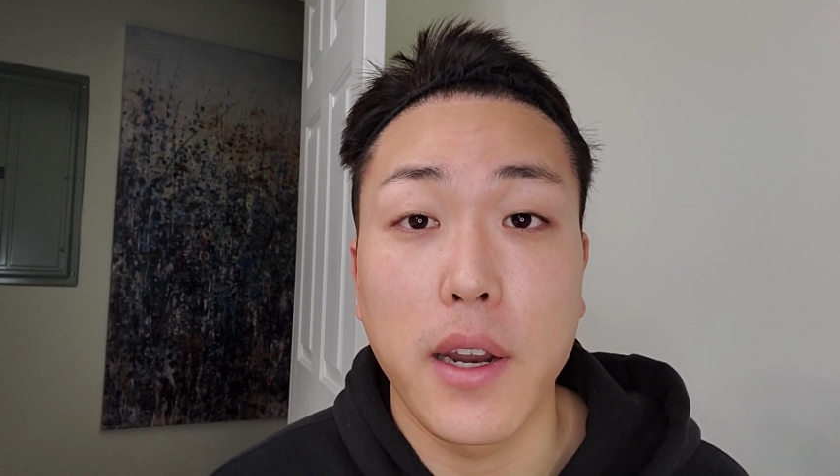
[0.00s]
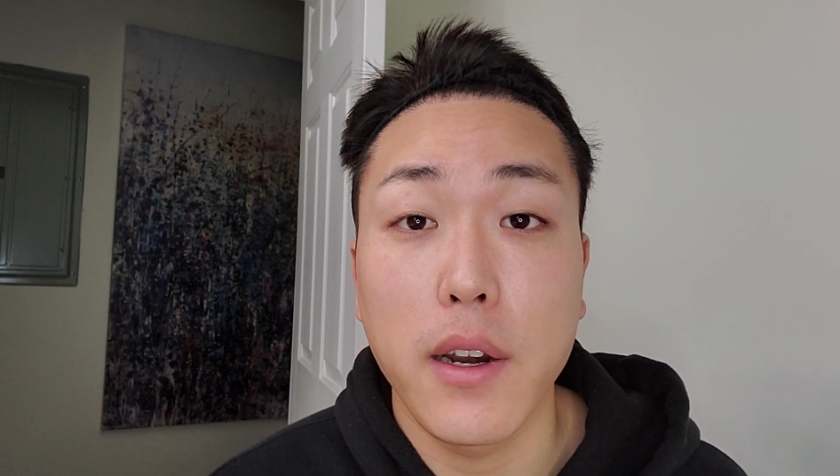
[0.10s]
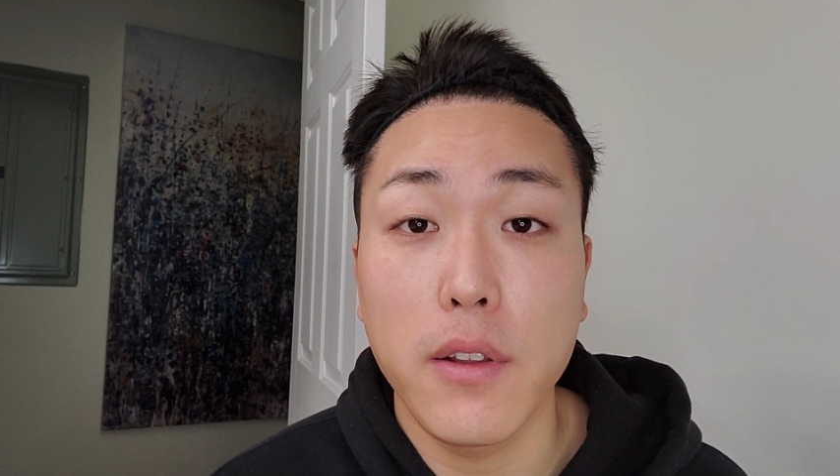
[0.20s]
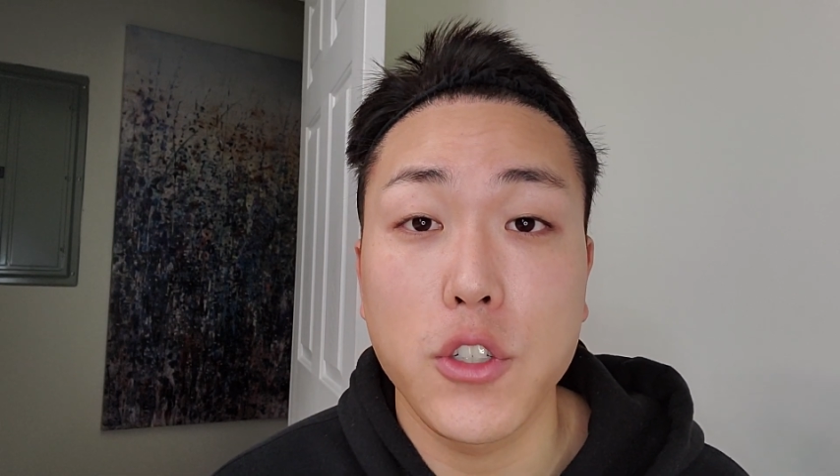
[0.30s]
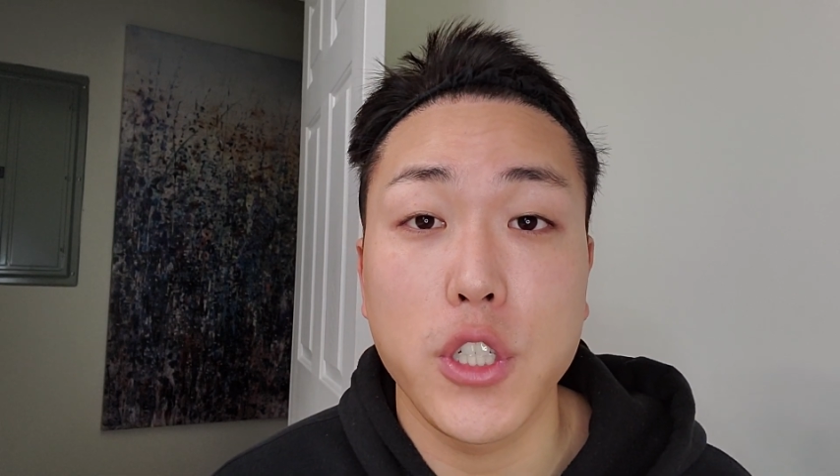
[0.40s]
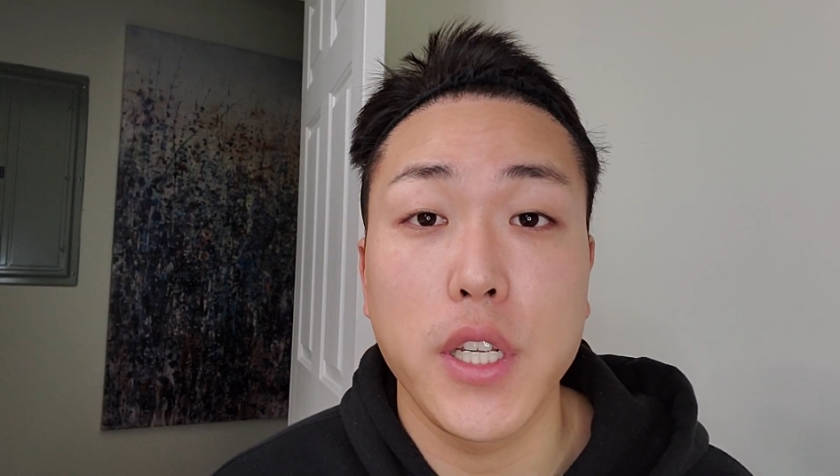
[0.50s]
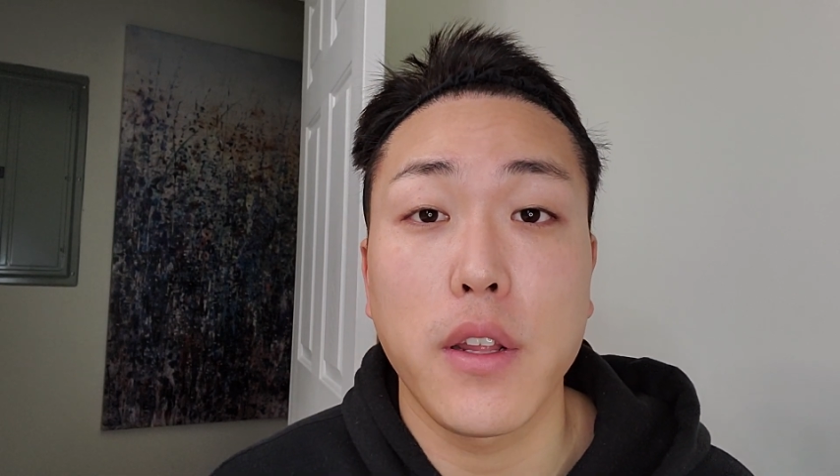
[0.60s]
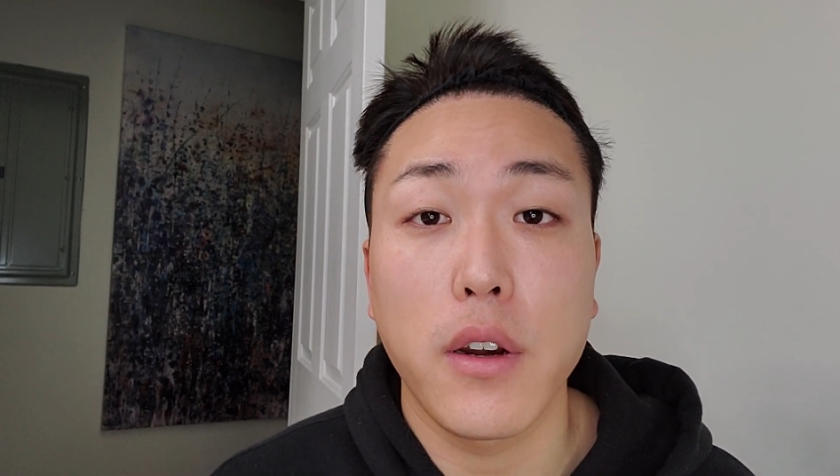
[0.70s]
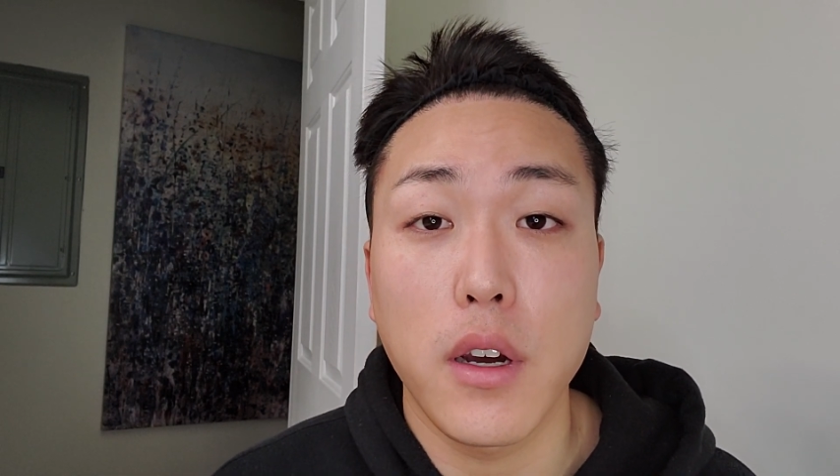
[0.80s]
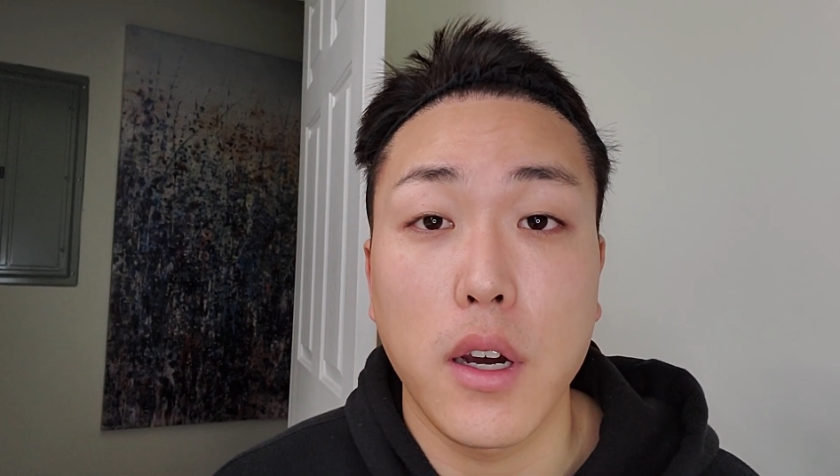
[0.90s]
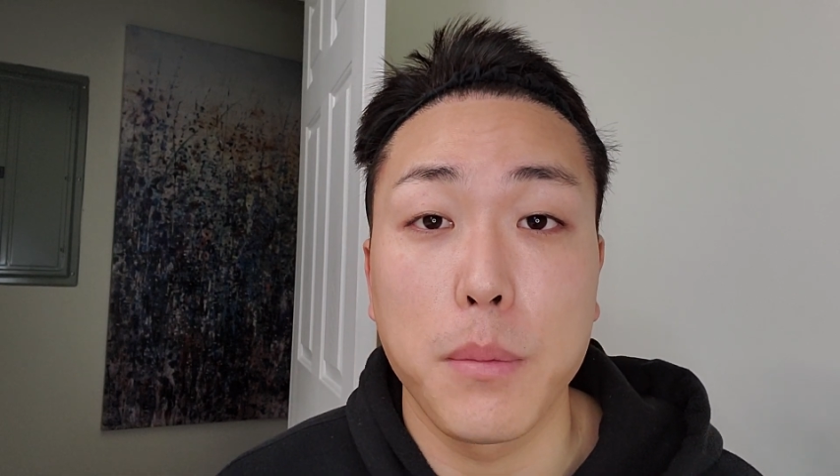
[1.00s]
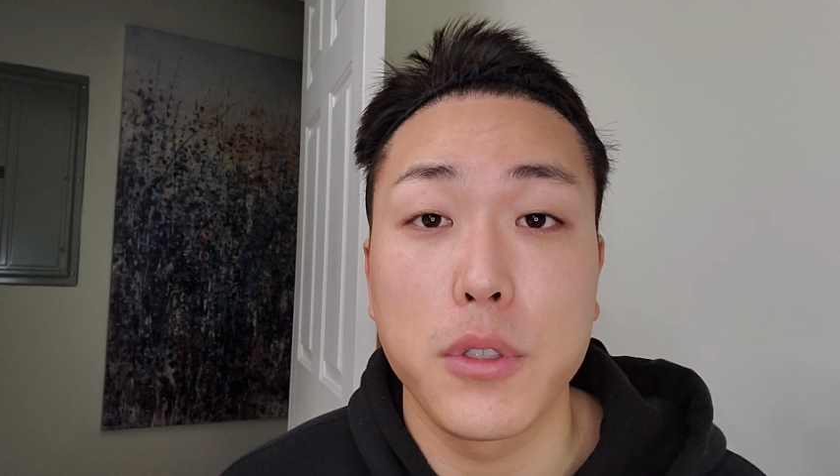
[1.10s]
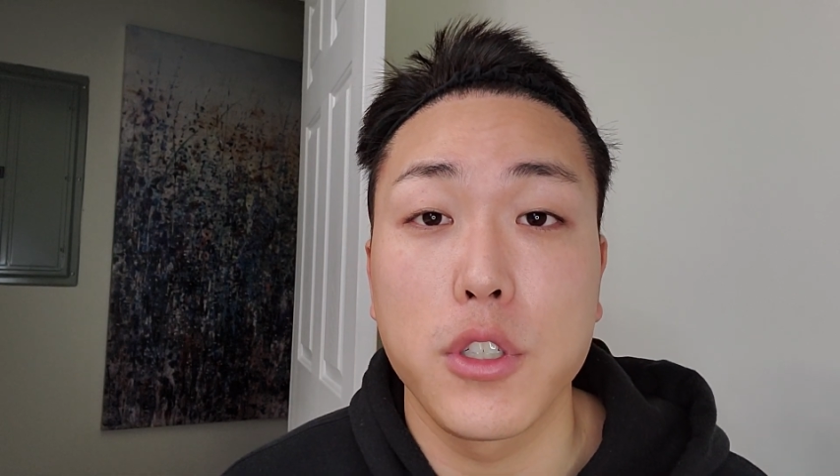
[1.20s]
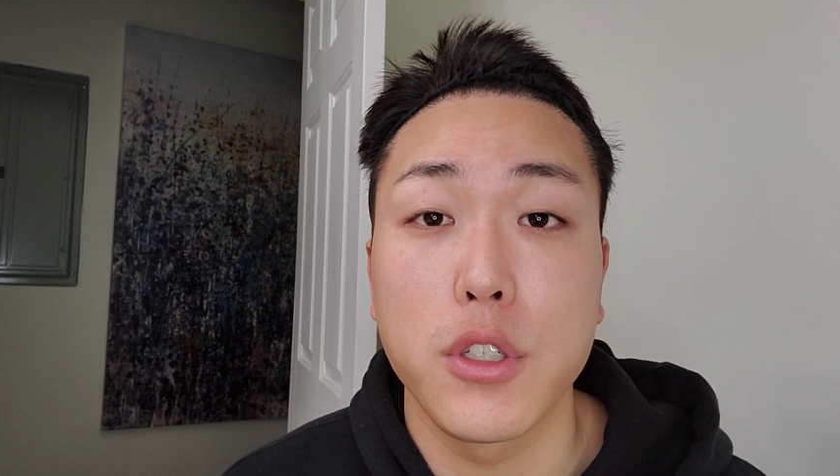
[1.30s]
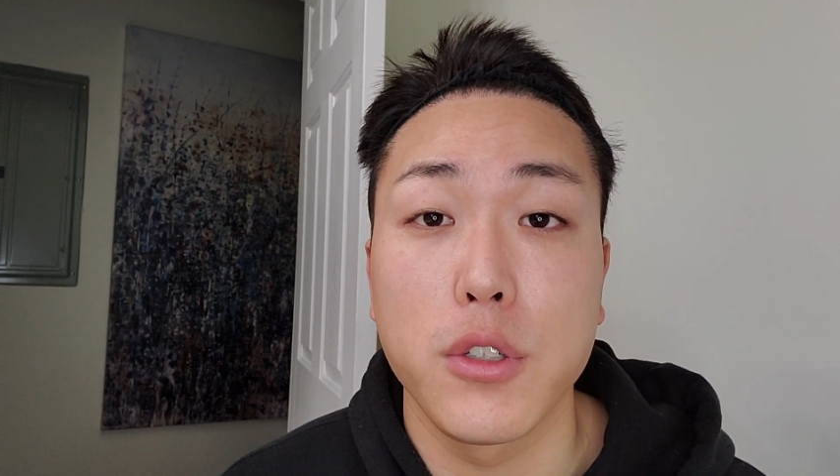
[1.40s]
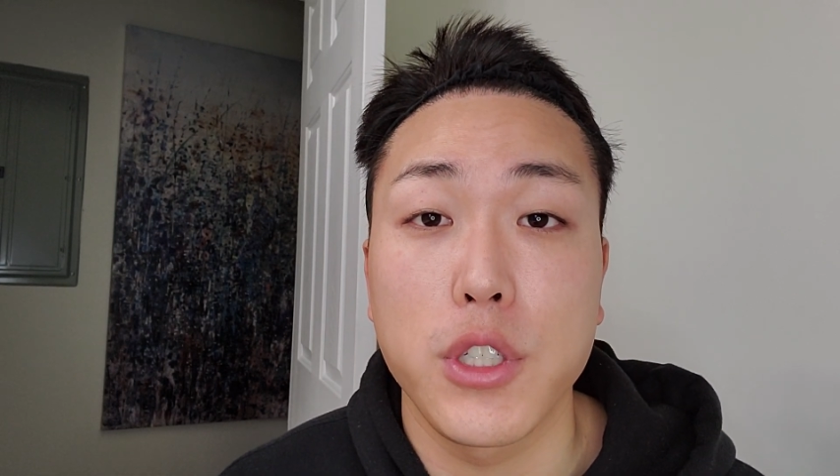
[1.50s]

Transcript: HAIRLICIOUSLY.com to